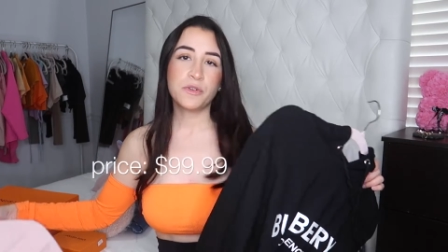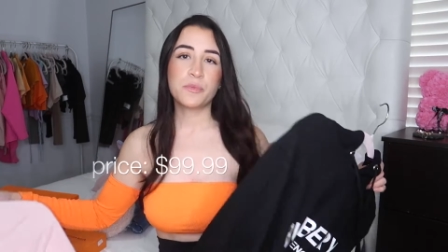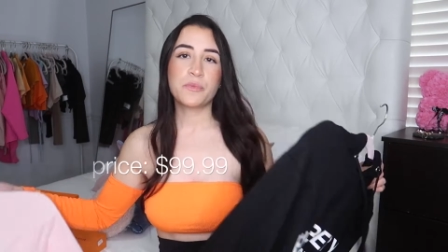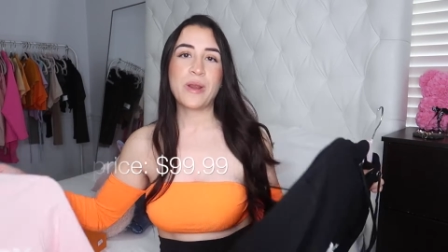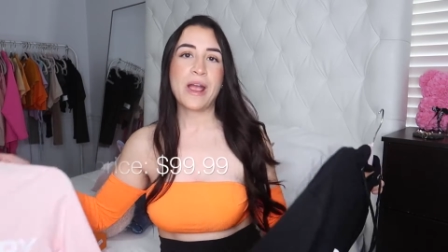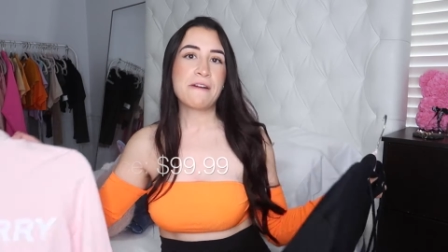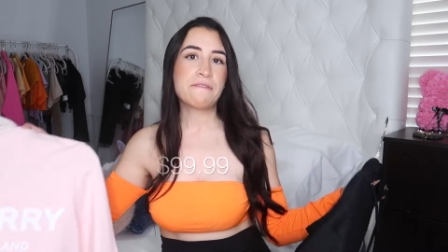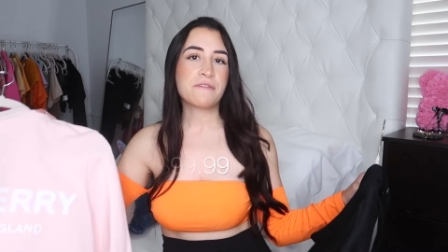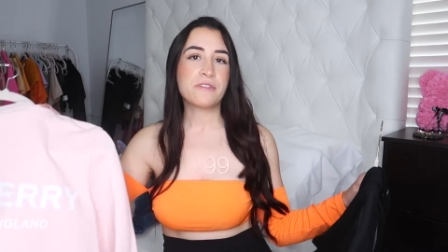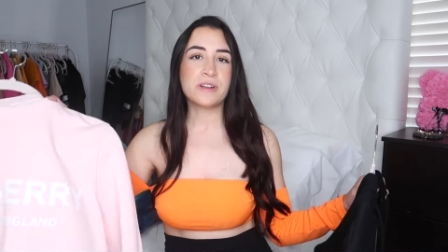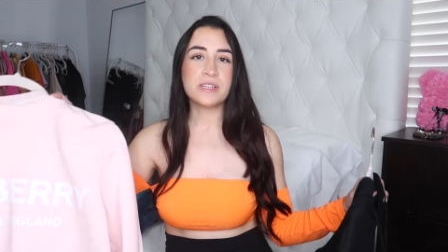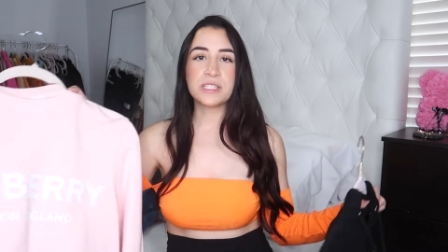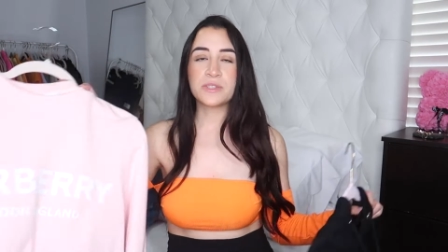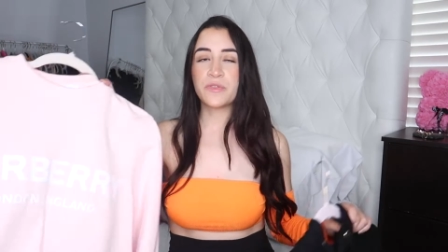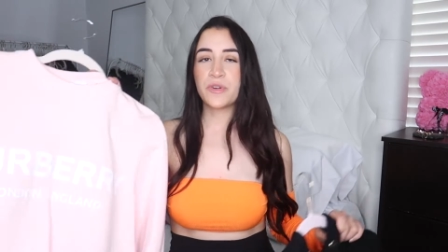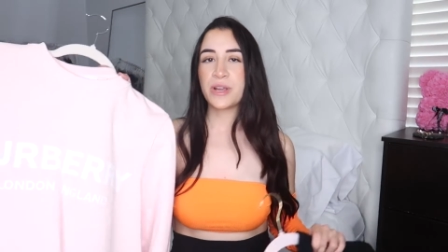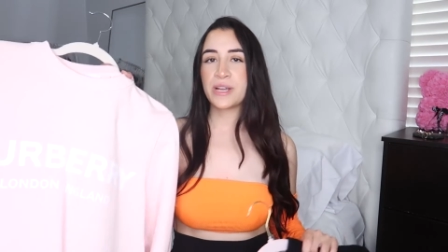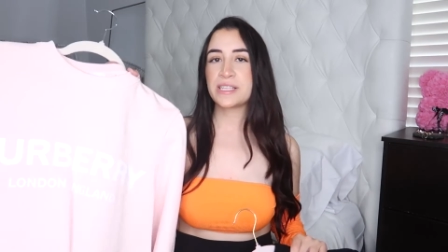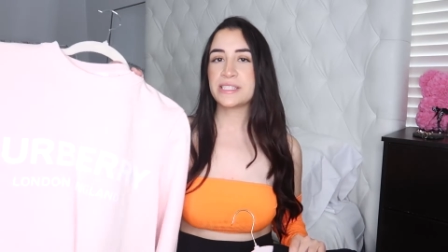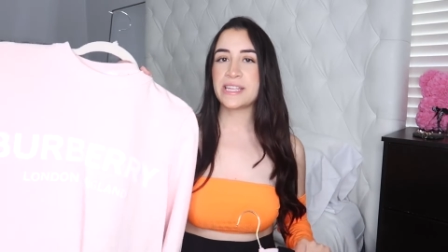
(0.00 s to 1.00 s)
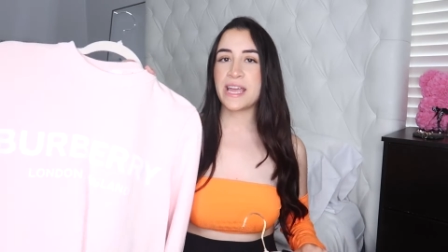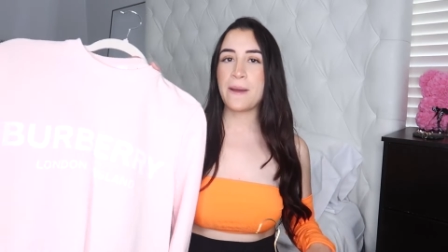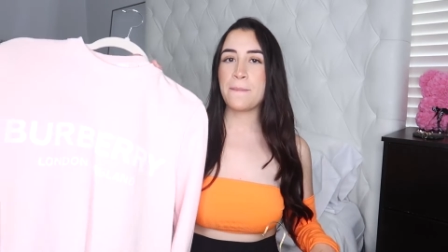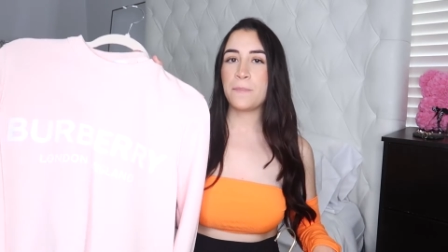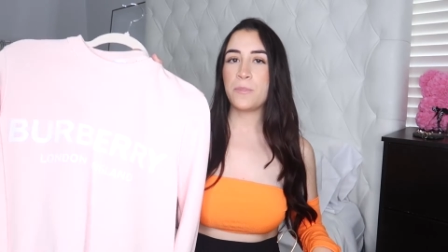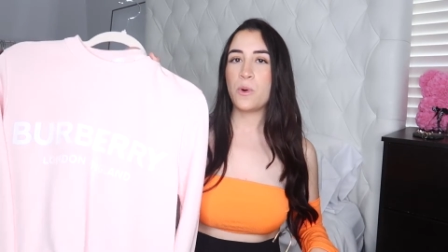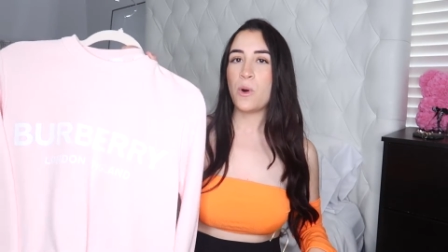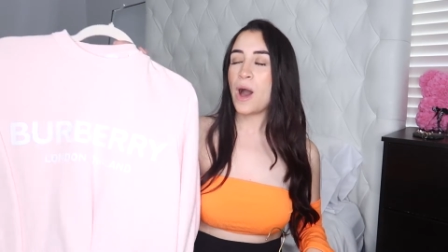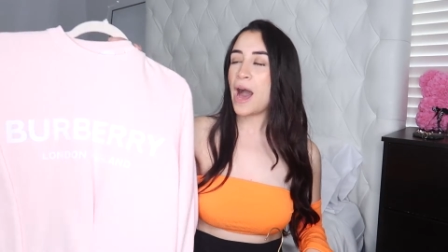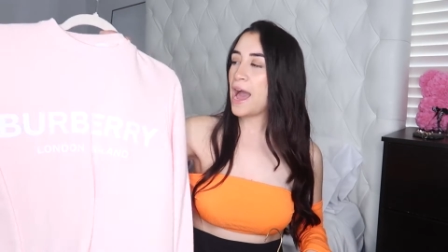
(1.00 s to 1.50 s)
for reference, for
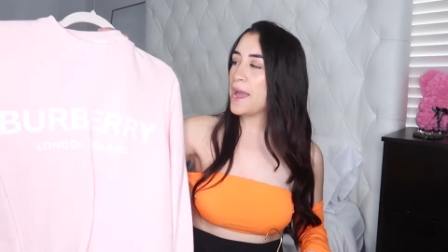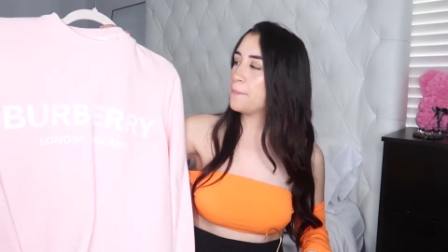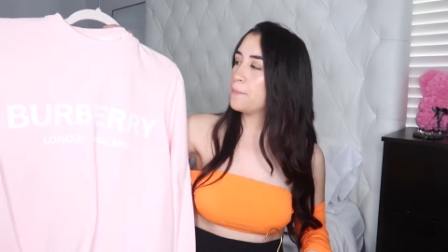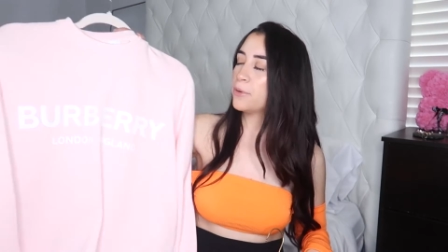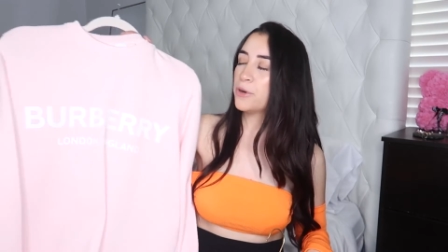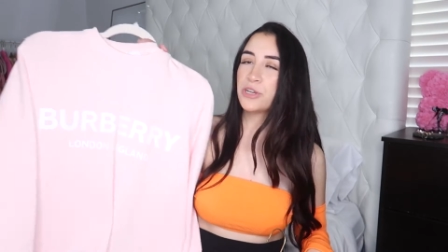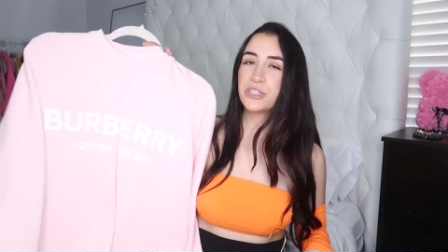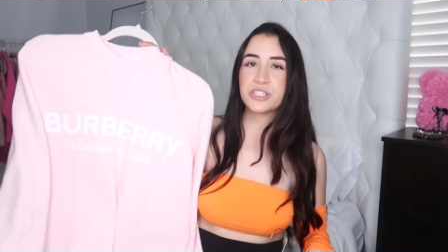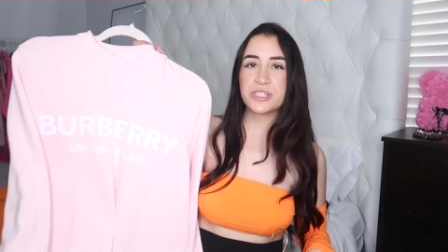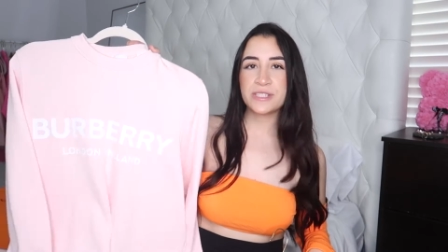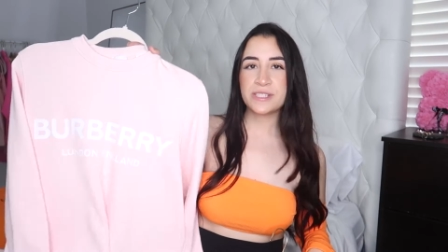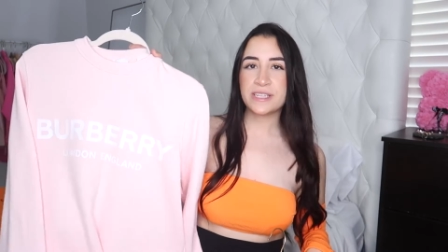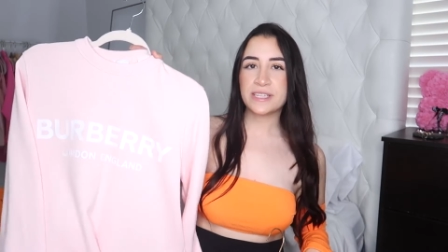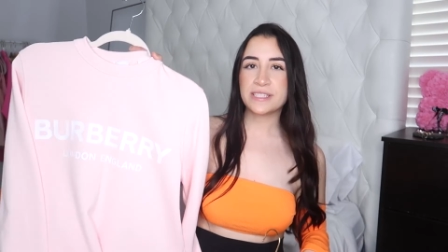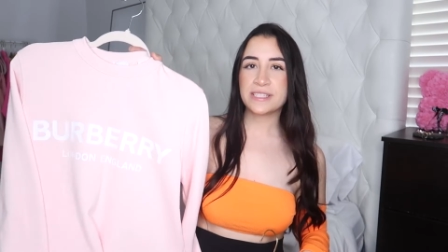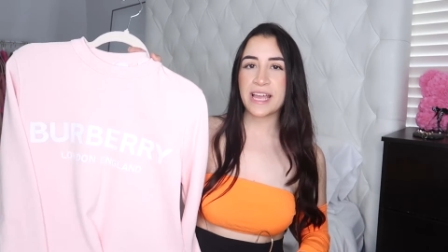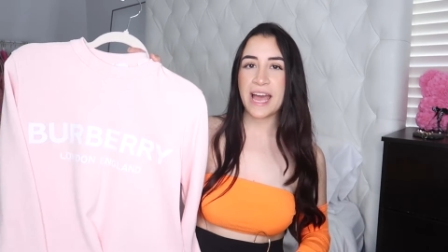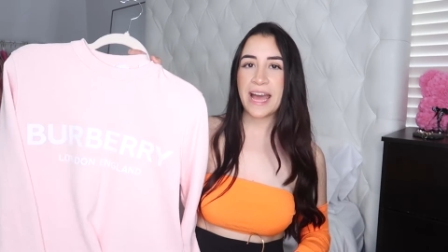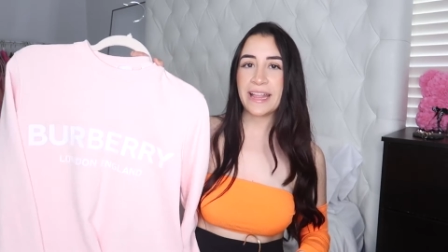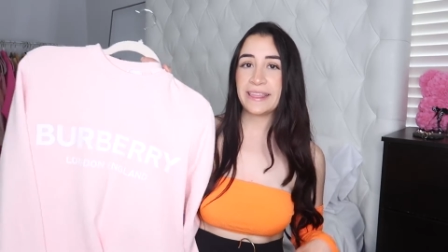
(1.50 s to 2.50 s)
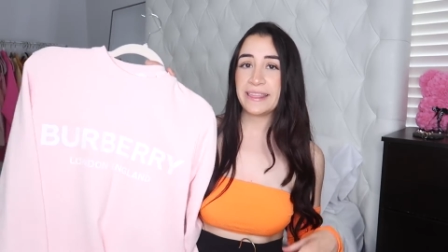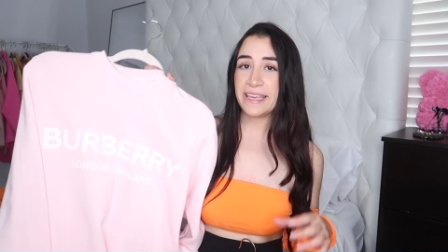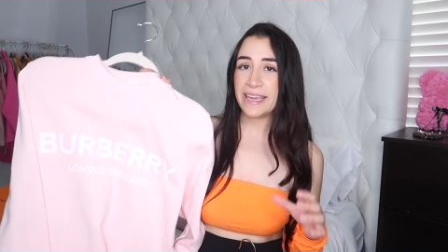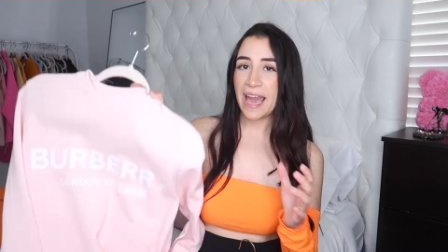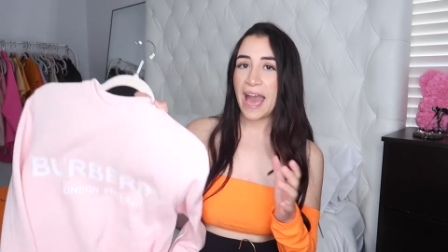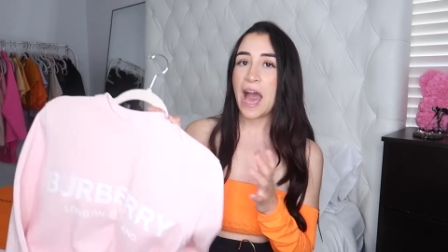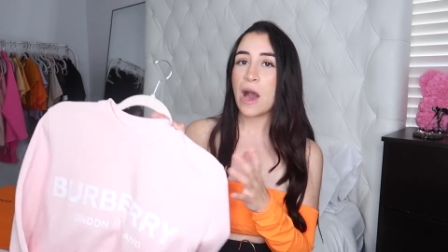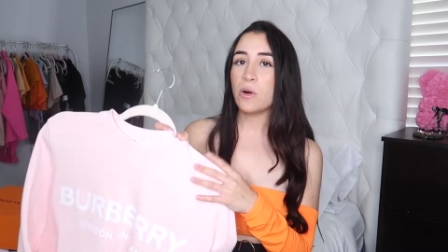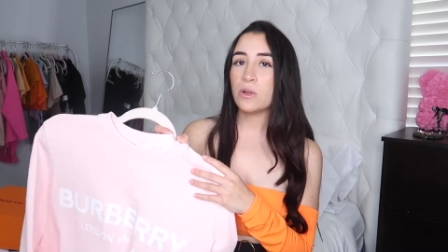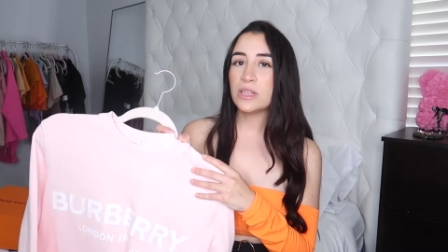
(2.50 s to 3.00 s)
example, I purchased this at the
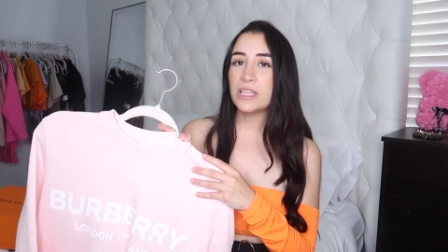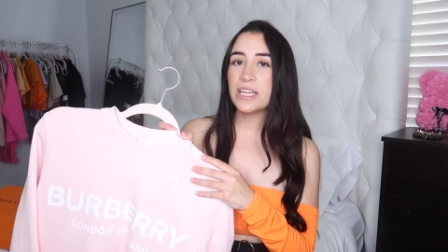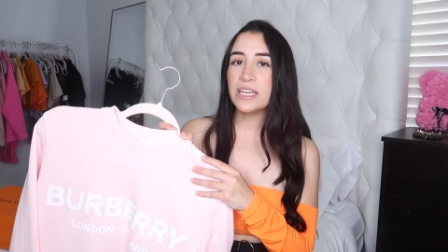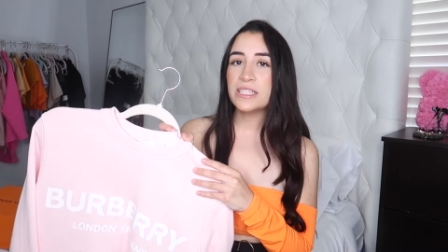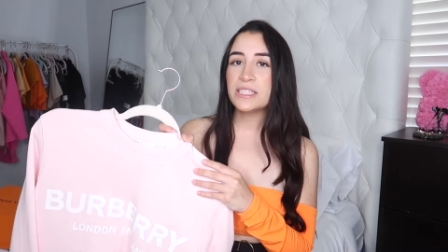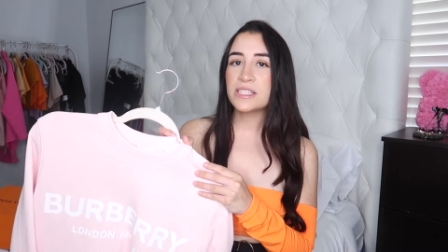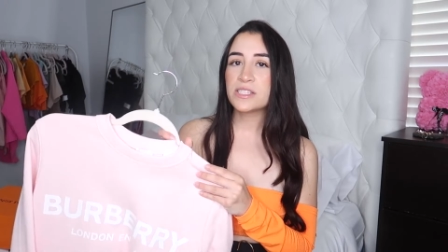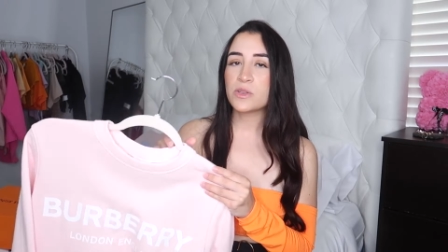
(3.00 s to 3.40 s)
outlet,